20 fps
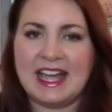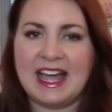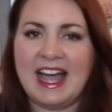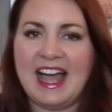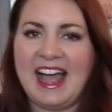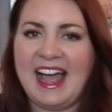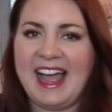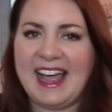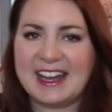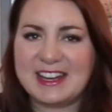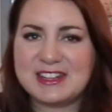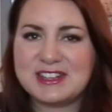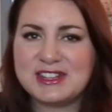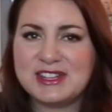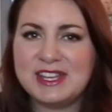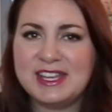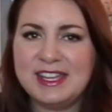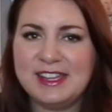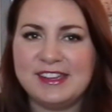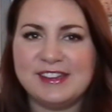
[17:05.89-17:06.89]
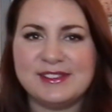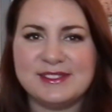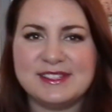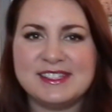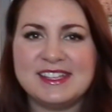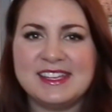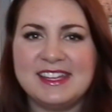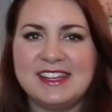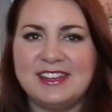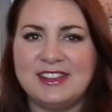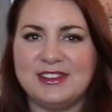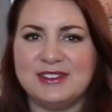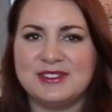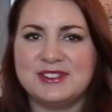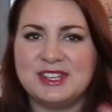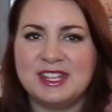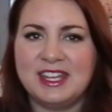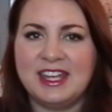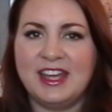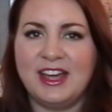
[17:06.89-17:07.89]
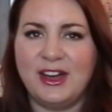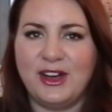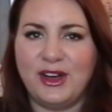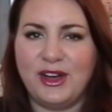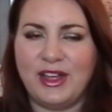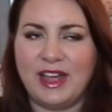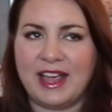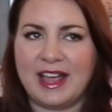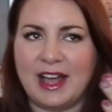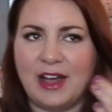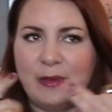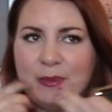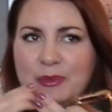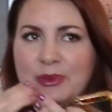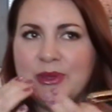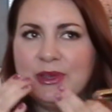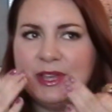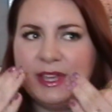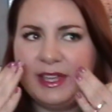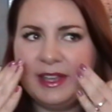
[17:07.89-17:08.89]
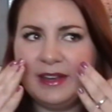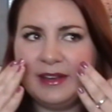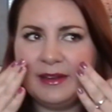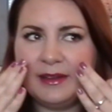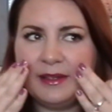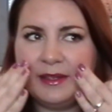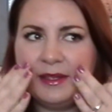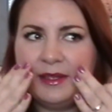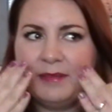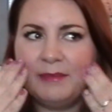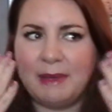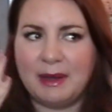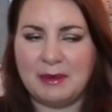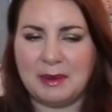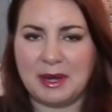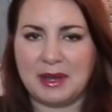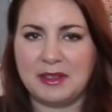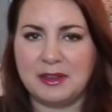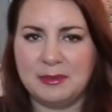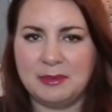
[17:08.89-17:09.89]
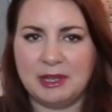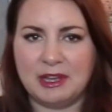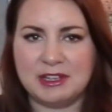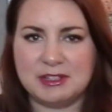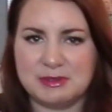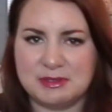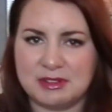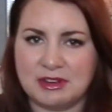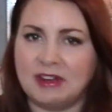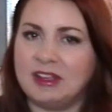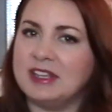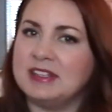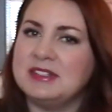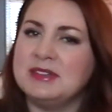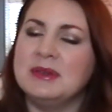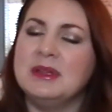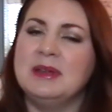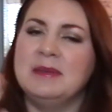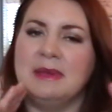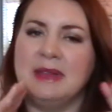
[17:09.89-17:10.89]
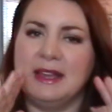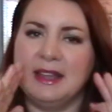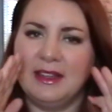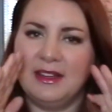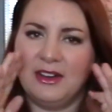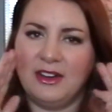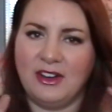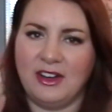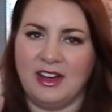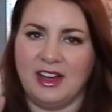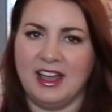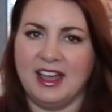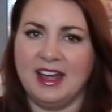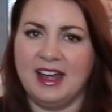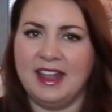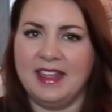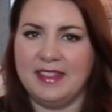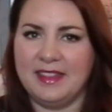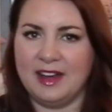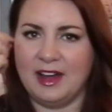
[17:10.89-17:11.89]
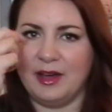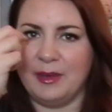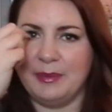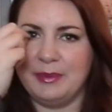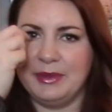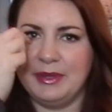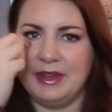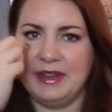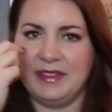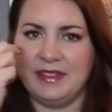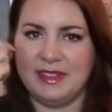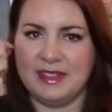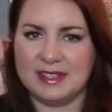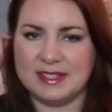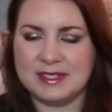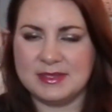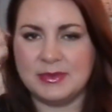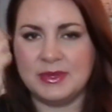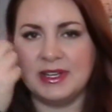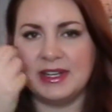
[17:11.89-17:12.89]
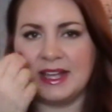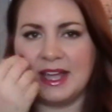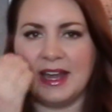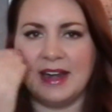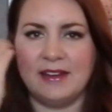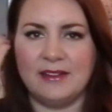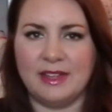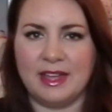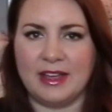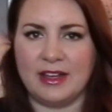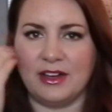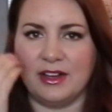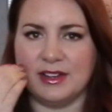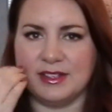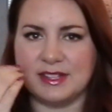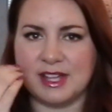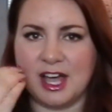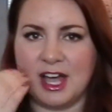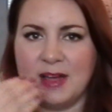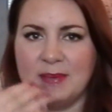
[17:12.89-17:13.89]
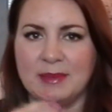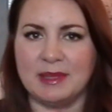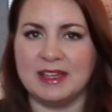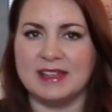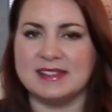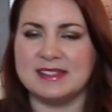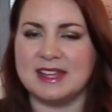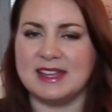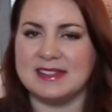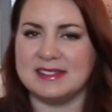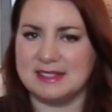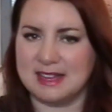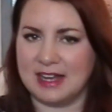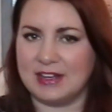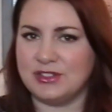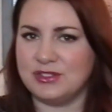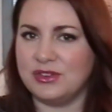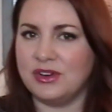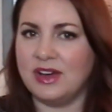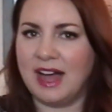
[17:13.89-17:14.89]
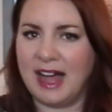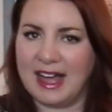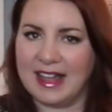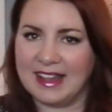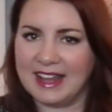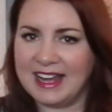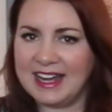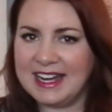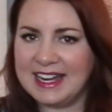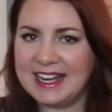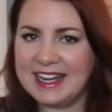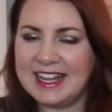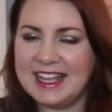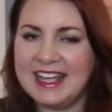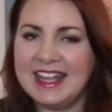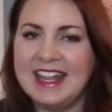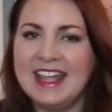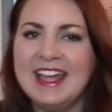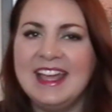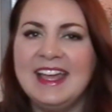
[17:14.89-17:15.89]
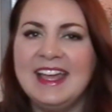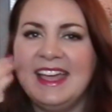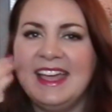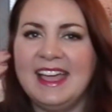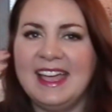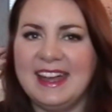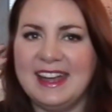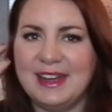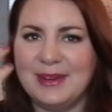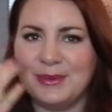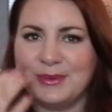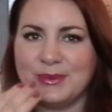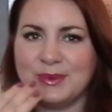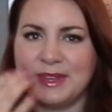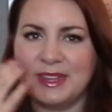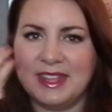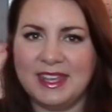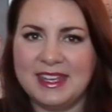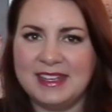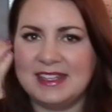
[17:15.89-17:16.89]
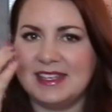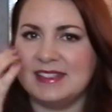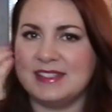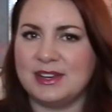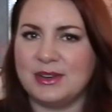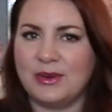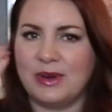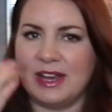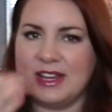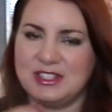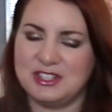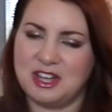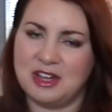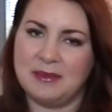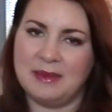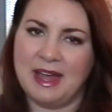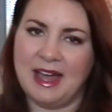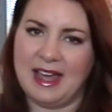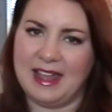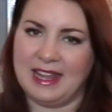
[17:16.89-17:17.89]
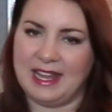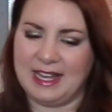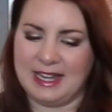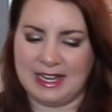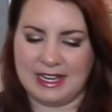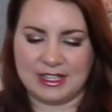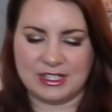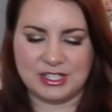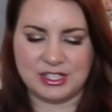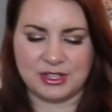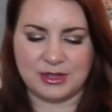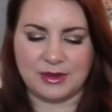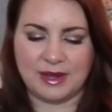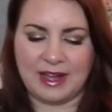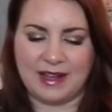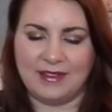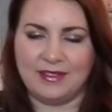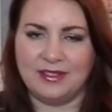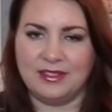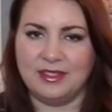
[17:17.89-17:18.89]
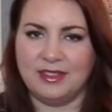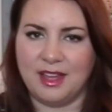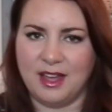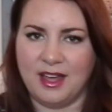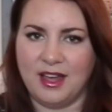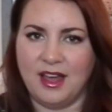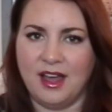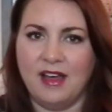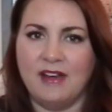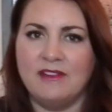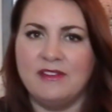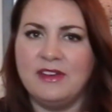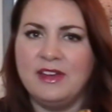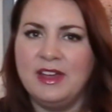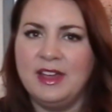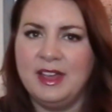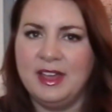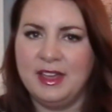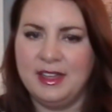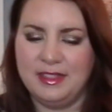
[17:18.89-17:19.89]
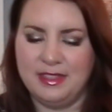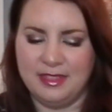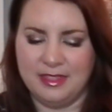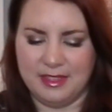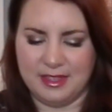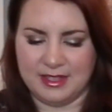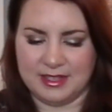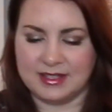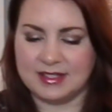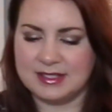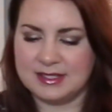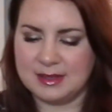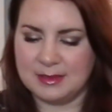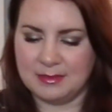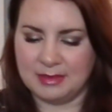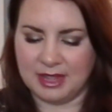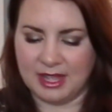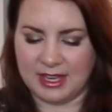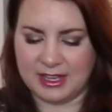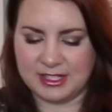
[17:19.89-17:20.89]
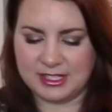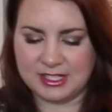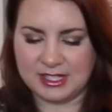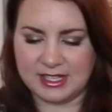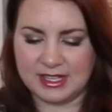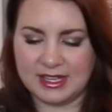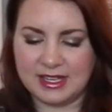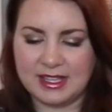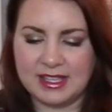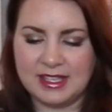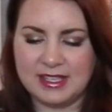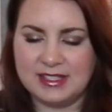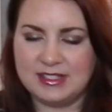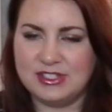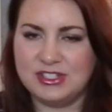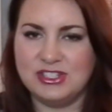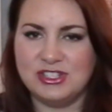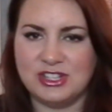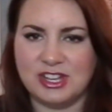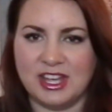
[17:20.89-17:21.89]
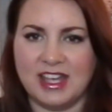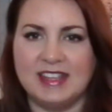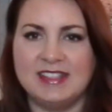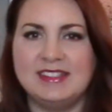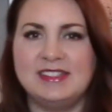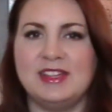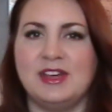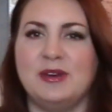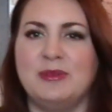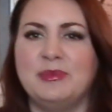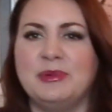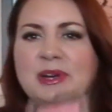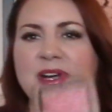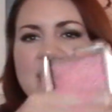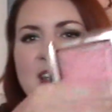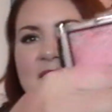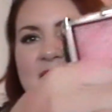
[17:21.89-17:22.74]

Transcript: I actually use it usually, like I'll put my regular blush, which I'll get to in a minute, on, and then I'll put this one kind of like on top because it has natural highlight in it, and it really does a great job highlighting too. I love this blush. It is just so pretty.